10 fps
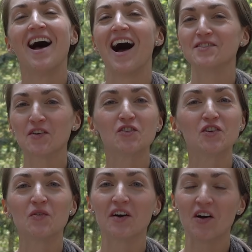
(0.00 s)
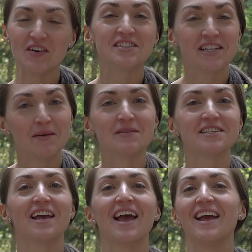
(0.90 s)
I told you we're going deep
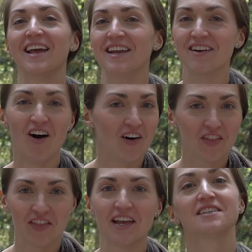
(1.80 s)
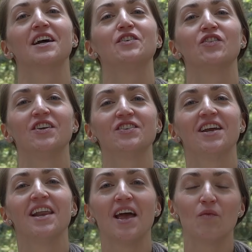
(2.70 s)
today in all things
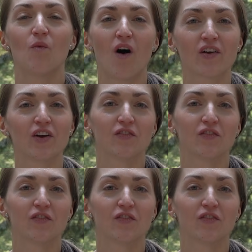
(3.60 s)
hydration and water